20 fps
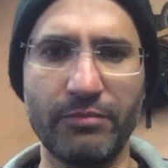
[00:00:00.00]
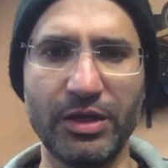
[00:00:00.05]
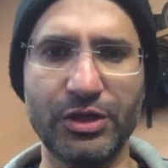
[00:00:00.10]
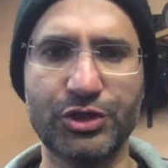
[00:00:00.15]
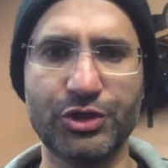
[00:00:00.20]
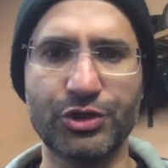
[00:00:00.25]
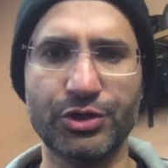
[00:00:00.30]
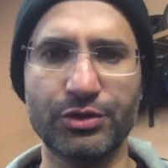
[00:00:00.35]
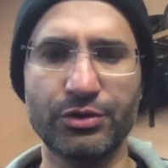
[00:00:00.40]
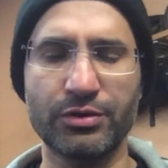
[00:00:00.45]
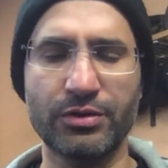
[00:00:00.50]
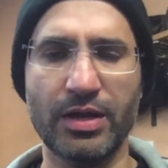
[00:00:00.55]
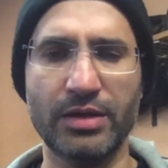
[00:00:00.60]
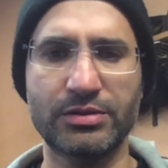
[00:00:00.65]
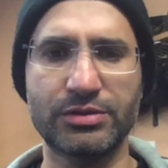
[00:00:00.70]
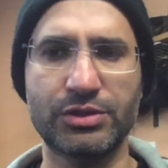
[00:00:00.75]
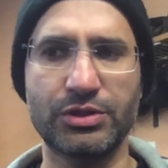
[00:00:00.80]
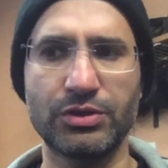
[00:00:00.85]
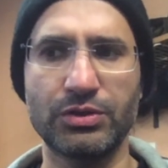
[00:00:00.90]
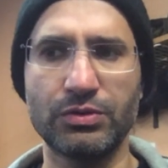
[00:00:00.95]
make sure
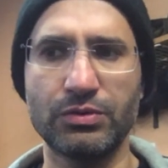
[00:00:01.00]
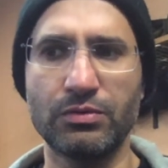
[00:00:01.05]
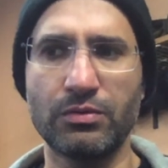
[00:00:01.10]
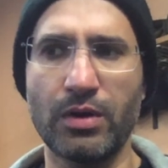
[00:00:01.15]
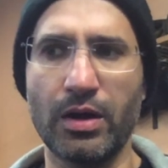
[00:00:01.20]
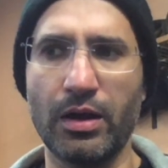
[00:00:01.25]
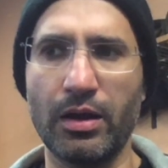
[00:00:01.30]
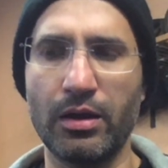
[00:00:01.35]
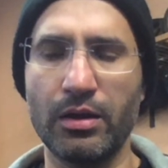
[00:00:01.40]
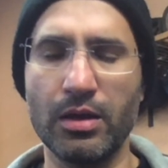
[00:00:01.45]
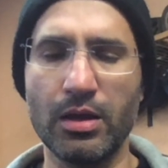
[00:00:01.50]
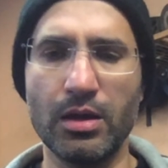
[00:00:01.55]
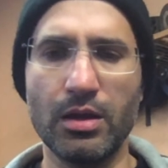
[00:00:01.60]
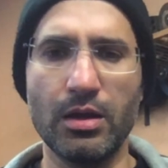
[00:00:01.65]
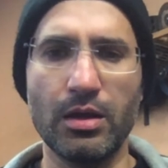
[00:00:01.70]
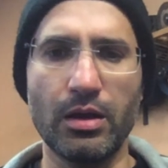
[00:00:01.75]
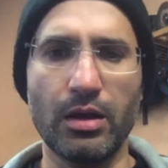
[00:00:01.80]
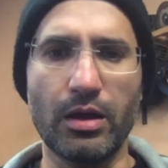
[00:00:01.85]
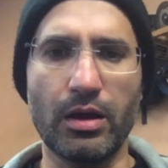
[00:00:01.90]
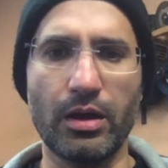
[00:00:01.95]
that you
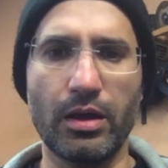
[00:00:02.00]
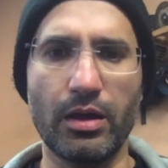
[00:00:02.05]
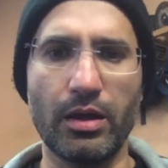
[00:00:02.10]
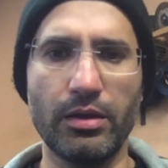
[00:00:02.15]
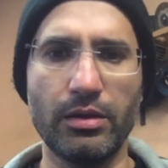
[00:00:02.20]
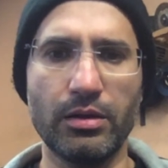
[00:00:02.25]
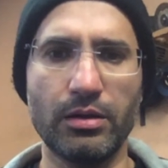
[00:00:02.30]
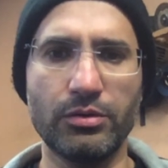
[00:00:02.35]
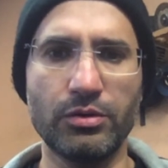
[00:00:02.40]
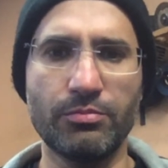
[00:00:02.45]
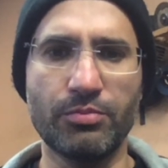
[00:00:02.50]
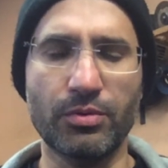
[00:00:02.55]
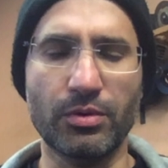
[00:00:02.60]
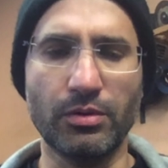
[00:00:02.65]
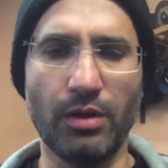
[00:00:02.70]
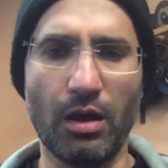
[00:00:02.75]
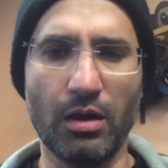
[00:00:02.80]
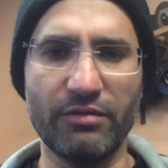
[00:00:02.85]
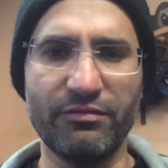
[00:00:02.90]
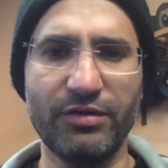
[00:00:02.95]
put a
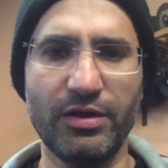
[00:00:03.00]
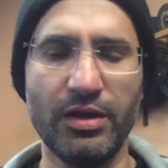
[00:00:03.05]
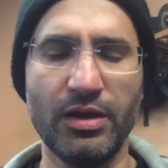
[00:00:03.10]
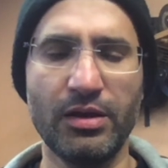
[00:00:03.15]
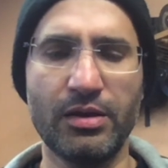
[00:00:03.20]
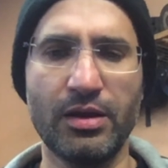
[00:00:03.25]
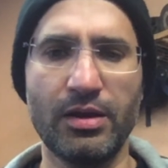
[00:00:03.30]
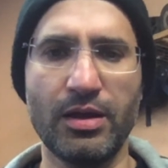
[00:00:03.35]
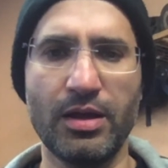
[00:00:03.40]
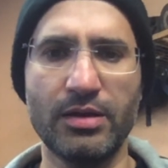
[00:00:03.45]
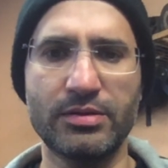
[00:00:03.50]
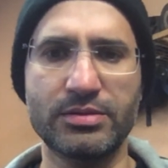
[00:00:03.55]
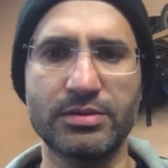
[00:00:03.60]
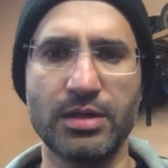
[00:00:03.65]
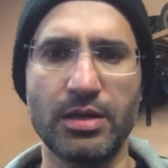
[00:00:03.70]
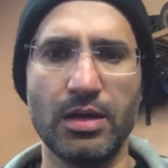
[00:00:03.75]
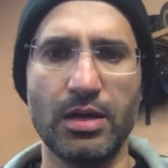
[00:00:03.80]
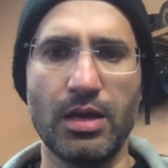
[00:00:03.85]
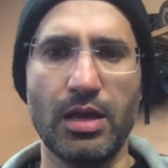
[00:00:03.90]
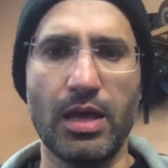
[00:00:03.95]
lot of heat in it.
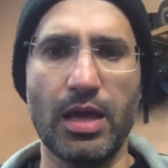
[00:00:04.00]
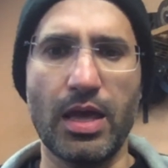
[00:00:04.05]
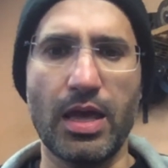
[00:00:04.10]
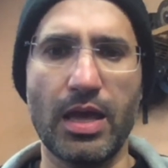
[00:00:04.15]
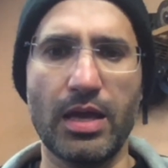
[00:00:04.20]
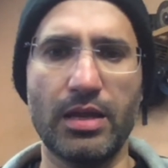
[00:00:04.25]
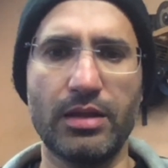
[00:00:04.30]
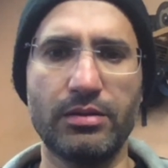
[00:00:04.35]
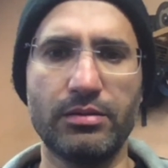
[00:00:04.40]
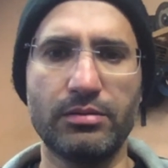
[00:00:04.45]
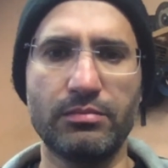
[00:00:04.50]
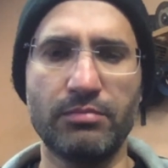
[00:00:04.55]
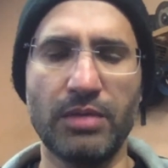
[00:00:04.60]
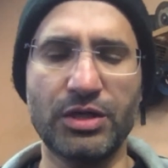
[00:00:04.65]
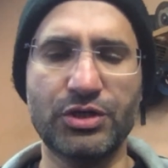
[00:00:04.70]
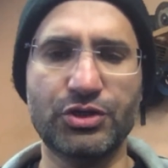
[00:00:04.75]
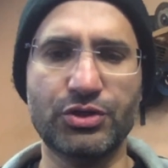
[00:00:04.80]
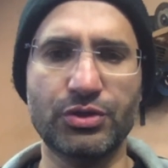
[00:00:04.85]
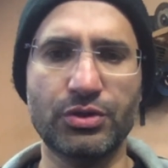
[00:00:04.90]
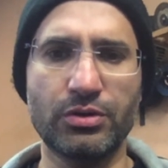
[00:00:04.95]
And make
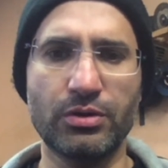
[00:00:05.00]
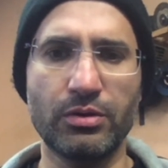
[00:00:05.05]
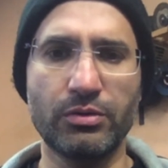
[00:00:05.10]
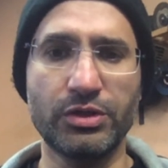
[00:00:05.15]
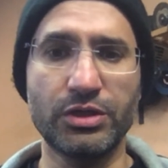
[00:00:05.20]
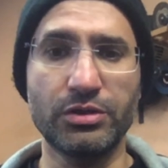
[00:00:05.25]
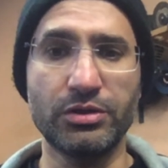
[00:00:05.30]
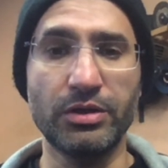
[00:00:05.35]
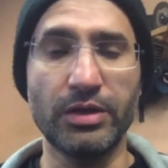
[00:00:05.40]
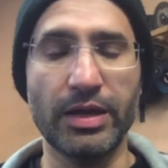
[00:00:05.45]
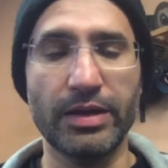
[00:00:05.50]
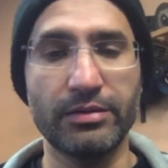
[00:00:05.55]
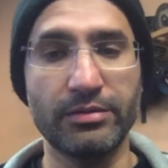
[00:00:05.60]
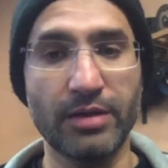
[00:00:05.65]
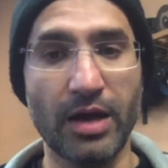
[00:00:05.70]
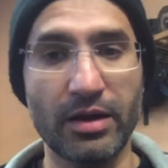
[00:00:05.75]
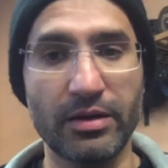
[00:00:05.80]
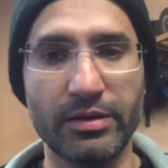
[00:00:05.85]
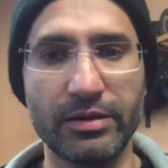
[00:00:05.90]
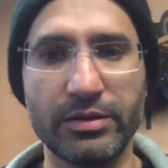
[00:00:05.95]
sure
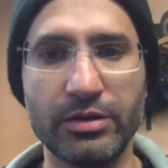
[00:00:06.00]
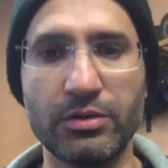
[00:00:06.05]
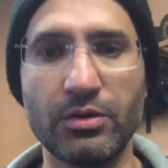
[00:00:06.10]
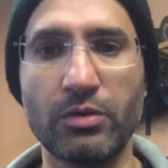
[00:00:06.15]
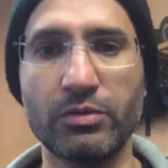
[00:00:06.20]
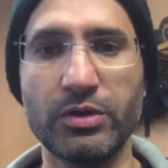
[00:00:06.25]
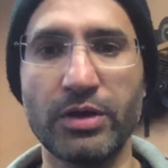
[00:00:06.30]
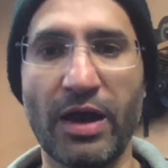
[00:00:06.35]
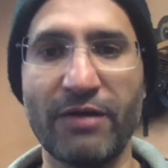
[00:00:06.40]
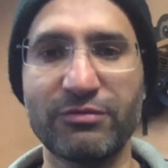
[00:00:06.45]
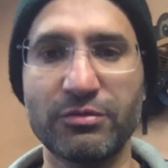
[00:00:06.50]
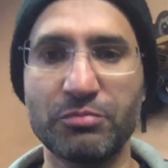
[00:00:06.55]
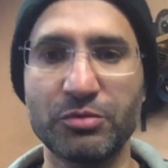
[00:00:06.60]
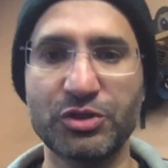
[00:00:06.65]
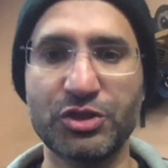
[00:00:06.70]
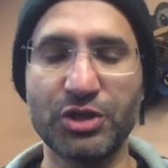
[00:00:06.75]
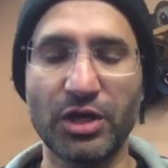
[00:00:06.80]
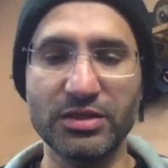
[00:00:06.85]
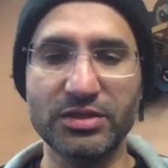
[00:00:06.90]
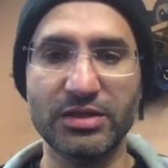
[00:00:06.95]
you have to put
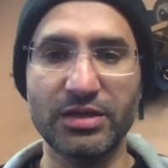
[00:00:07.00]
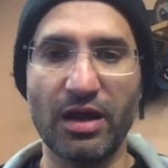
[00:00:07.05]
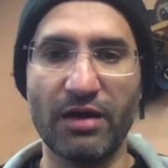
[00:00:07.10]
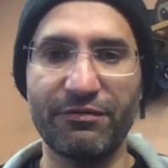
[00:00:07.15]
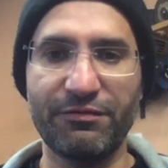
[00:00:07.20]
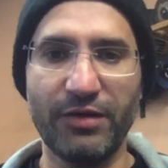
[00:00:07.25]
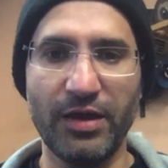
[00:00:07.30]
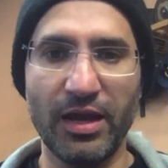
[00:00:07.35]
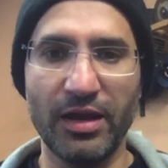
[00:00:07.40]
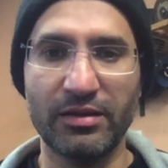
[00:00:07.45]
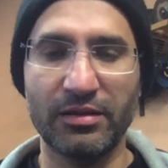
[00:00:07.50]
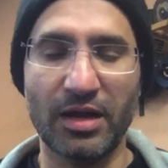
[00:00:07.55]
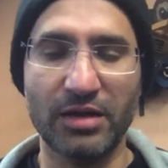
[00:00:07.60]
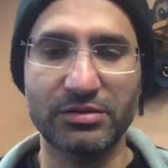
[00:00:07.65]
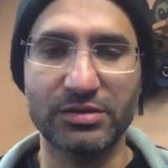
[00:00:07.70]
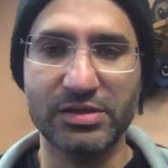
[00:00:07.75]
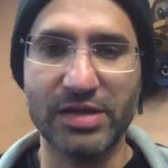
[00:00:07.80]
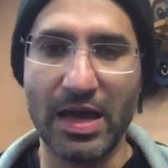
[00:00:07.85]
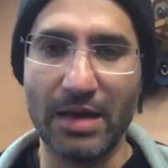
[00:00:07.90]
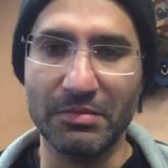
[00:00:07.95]
just enough heat not
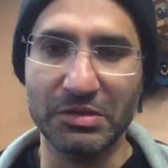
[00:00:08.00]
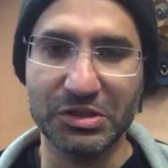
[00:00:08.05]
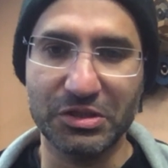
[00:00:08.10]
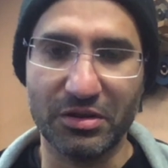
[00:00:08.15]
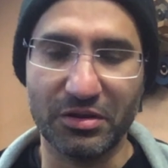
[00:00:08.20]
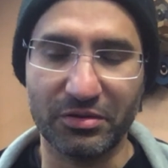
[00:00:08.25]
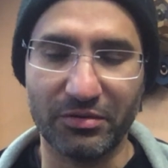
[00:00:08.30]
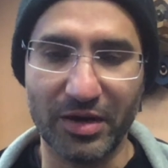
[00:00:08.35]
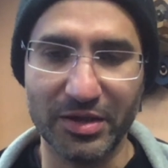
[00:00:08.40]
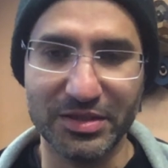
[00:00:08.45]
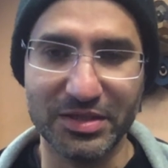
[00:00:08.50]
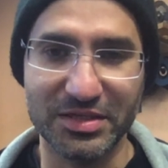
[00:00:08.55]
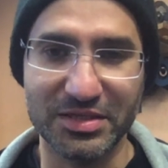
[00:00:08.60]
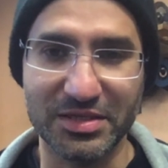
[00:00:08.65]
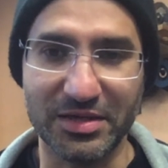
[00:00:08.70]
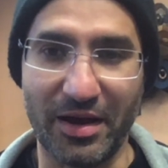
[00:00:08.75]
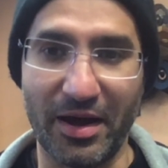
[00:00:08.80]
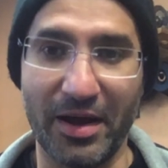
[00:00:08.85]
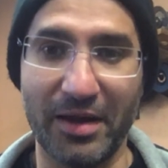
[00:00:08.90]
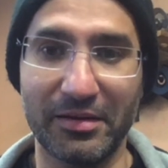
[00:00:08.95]
to damage the threads
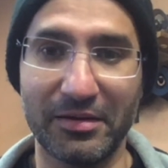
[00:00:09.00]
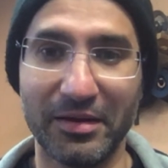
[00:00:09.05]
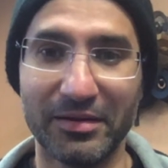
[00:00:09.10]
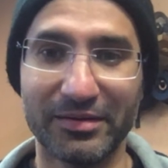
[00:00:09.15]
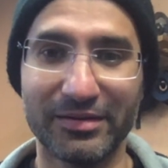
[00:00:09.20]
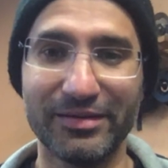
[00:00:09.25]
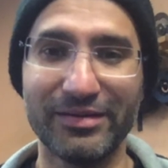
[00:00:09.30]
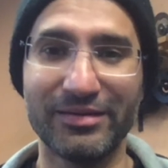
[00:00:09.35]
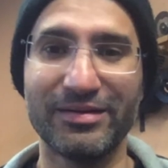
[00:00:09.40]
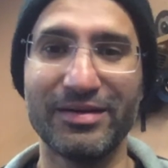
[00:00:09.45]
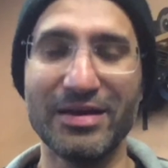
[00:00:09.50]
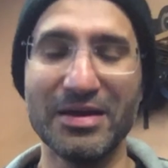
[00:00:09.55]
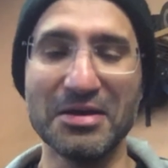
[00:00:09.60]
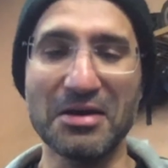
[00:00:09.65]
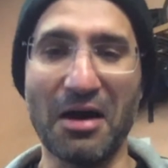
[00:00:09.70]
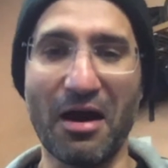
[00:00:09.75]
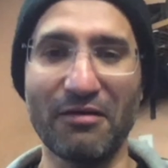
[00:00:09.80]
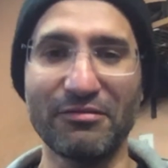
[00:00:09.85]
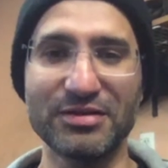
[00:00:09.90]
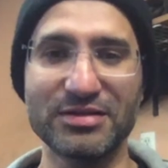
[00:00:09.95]
inside.
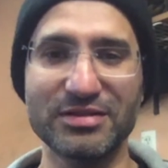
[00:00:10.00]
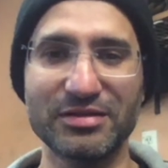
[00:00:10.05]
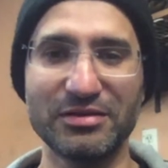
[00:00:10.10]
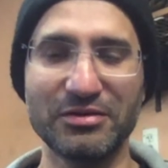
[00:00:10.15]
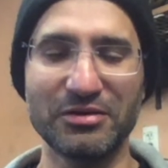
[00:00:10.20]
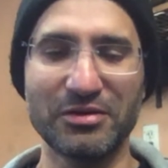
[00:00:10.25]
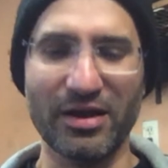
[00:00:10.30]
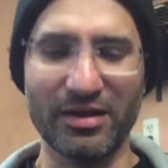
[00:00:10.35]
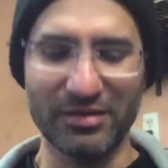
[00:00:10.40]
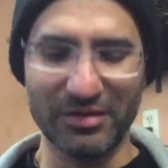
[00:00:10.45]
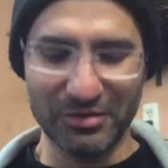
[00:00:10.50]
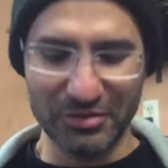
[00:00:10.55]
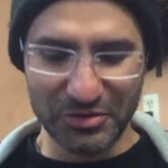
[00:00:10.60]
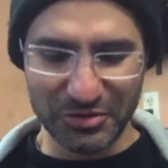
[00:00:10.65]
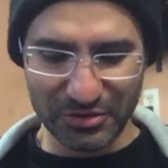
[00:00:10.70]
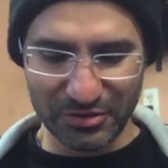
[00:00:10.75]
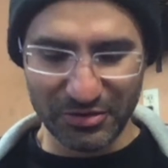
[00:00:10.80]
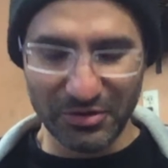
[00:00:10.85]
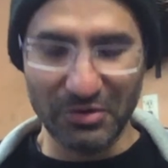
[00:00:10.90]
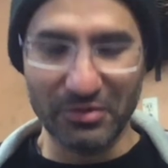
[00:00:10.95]
Obviously, I think you
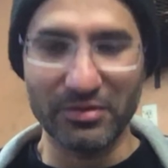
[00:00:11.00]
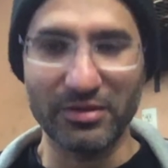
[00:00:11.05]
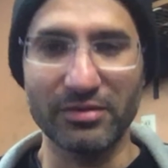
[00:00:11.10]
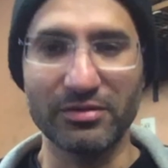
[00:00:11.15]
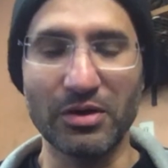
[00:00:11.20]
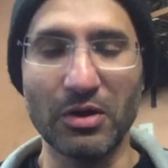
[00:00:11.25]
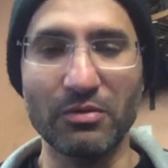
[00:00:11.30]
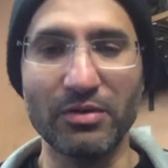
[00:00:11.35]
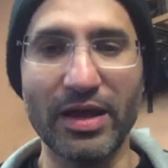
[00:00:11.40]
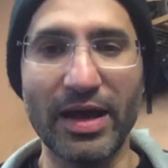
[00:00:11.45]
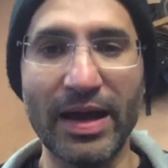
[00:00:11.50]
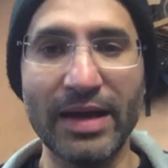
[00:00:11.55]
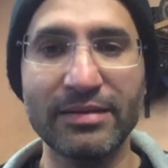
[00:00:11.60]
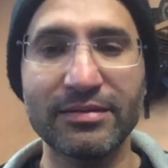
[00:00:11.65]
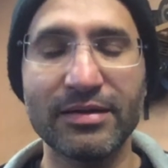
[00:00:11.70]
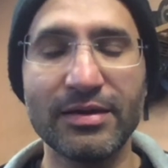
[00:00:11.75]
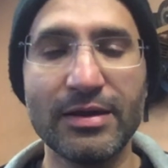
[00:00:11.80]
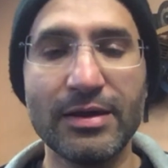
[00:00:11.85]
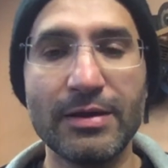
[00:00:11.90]
should know that.